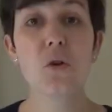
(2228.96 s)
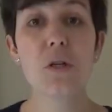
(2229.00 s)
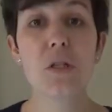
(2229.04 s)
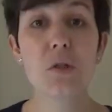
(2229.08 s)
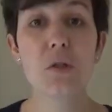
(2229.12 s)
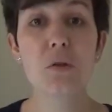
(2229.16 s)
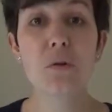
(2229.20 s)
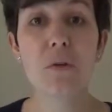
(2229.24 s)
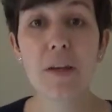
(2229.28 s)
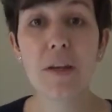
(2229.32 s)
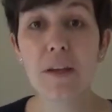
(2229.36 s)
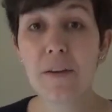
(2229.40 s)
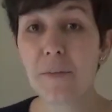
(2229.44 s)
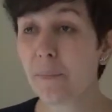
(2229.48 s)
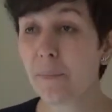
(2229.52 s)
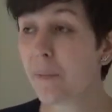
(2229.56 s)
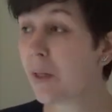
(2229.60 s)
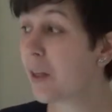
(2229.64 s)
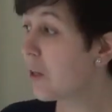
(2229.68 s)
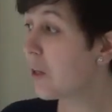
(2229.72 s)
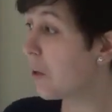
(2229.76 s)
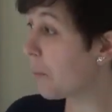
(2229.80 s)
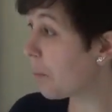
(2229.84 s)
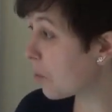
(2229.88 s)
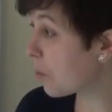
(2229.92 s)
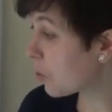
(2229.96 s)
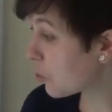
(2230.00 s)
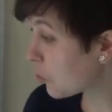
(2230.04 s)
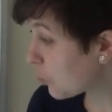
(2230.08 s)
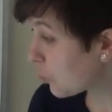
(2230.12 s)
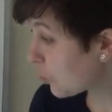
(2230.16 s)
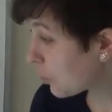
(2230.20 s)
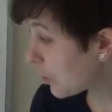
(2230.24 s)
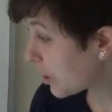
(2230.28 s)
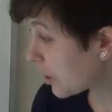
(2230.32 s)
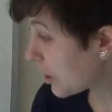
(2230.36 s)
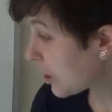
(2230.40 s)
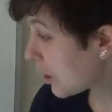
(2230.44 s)
to give me the
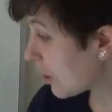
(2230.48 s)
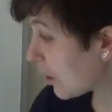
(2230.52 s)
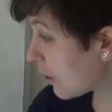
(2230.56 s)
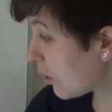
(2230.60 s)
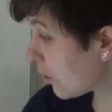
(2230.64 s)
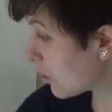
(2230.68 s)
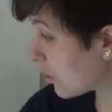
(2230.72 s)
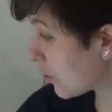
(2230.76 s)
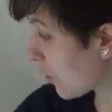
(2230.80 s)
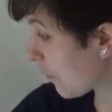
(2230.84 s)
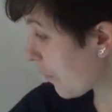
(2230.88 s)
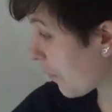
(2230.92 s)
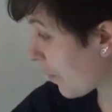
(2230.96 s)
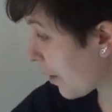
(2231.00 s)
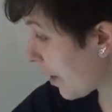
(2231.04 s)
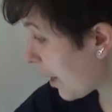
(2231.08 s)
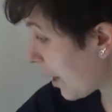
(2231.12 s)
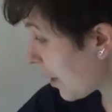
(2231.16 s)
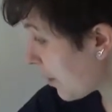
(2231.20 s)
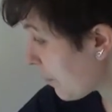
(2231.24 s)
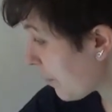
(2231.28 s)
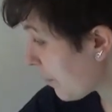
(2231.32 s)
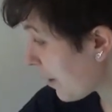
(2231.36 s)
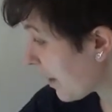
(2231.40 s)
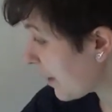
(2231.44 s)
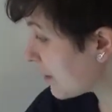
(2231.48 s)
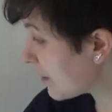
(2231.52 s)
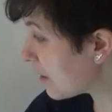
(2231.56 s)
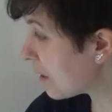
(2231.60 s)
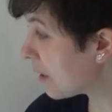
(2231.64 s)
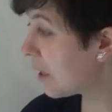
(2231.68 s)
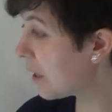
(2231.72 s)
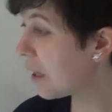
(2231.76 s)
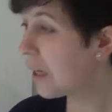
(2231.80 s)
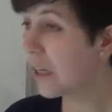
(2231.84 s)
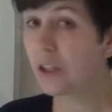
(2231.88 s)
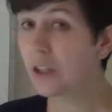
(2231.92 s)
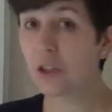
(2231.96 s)
opportunity cost of helmet,
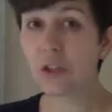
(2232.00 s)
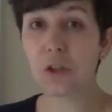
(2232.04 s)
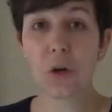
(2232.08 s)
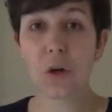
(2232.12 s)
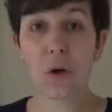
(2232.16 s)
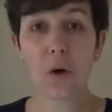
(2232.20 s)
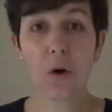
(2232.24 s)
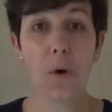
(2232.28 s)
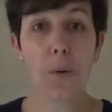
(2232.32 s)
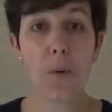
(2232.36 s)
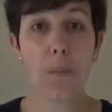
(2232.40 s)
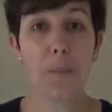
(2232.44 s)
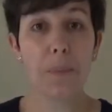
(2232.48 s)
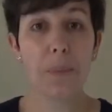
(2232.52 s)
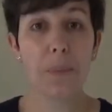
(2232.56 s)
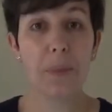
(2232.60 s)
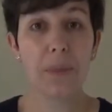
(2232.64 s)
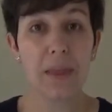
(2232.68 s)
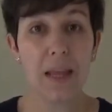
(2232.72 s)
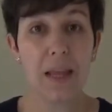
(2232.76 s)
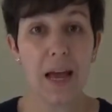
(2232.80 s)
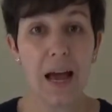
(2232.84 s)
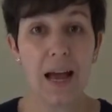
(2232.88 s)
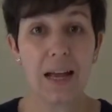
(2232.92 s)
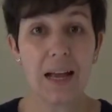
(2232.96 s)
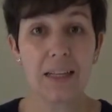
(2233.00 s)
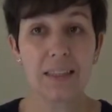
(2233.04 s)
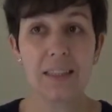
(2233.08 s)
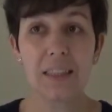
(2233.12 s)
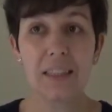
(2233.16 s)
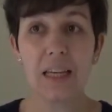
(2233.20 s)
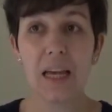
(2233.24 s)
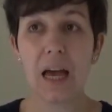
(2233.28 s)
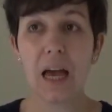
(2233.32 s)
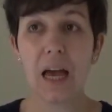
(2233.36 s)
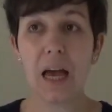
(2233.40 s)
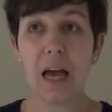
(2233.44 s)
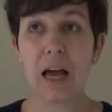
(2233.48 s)
so that
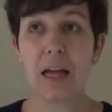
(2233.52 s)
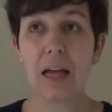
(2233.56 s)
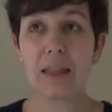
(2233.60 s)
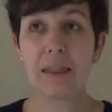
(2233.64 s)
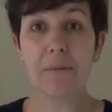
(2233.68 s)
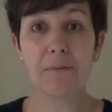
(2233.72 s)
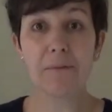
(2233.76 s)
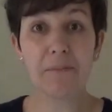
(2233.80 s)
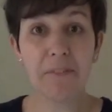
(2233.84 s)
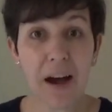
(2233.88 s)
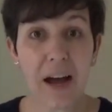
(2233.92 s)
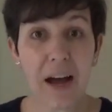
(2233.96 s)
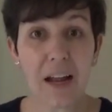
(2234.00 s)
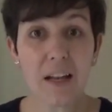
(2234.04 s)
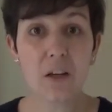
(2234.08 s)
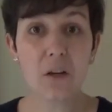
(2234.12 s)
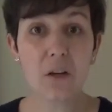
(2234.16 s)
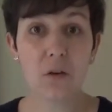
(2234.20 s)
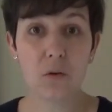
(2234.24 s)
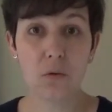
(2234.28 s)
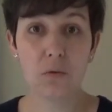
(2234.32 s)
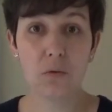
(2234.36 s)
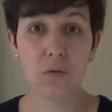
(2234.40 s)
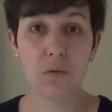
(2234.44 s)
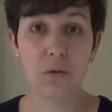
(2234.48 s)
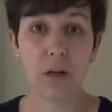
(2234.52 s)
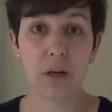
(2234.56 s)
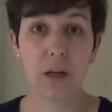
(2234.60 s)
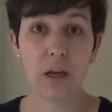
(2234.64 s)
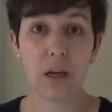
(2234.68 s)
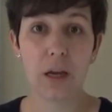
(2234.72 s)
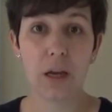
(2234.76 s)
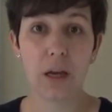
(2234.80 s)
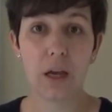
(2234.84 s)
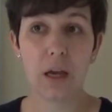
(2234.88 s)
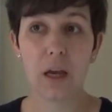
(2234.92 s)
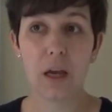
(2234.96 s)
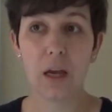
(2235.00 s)
the value
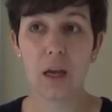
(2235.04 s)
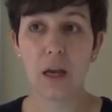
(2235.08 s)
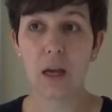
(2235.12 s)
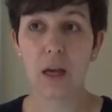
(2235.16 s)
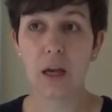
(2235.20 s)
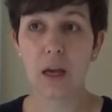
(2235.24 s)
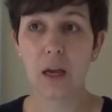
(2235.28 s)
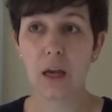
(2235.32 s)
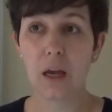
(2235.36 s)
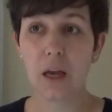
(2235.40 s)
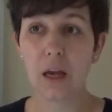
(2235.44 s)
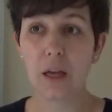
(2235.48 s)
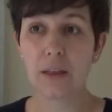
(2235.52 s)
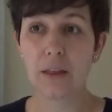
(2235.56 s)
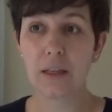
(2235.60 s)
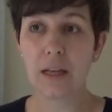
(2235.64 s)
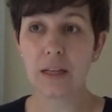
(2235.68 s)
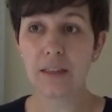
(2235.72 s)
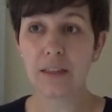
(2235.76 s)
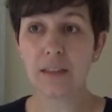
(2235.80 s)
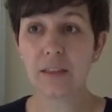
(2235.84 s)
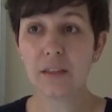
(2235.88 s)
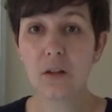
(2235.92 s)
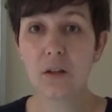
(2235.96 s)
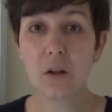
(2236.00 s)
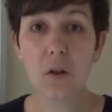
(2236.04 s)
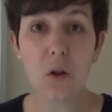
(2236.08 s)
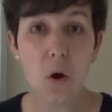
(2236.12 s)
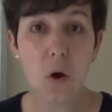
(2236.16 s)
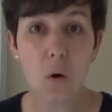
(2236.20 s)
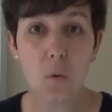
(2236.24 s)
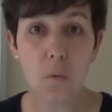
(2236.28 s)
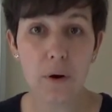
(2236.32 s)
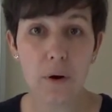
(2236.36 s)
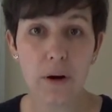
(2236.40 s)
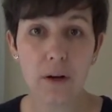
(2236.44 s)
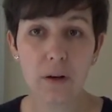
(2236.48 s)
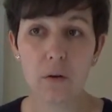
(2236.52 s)
that is
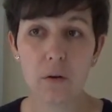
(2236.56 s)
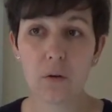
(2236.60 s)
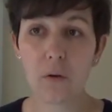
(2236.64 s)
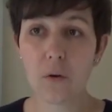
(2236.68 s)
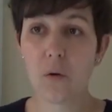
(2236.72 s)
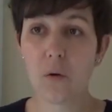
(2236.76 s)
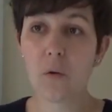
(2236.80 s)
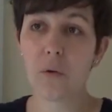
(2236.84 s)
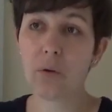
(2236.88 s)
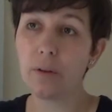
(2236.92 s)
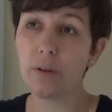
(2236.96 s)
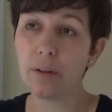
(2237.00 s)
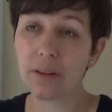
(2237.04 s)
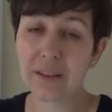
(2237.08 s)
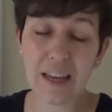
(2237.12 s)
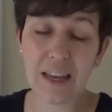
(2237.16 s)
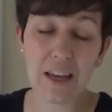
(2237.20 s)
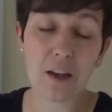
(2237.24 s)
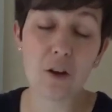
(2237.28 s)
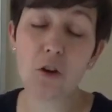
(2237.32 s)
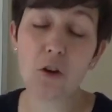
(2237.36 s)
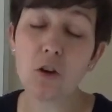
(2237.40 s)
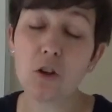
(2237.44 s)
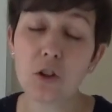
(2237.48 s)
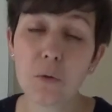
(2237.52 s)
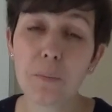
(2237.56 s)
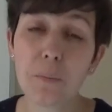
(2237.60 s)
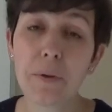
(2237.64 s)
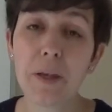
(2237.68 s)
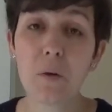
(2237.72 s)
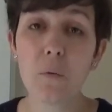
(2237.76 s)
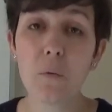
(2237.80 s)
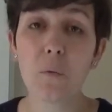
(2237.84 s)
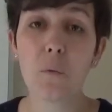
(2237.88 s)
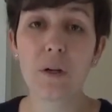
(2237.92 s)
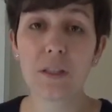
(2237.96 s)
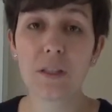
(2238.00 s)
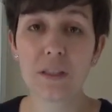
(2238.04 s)
lower, or the economy
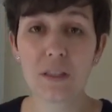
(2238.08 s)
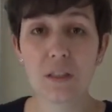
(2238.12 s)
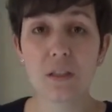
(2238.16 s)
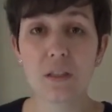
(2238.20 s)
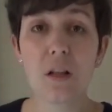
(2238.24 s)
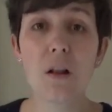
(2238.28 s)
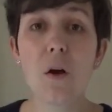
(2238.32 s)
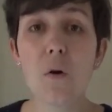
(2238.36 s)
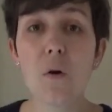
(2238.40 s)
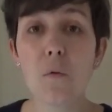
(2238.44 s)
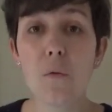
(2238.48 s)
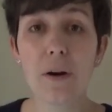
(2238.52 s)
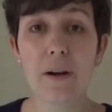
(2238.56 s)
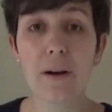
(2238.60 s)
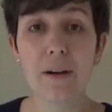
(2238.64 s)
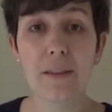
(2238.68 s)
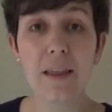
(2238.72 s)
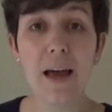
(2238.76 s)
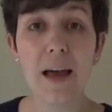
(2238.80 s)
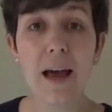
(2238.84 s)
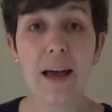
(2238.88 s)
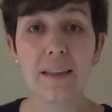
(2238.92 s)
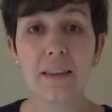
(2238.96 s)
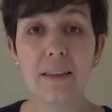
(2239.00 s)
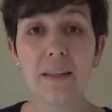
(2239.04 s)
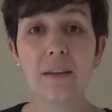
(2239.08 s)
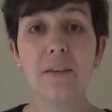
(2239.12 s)
in which is lower, that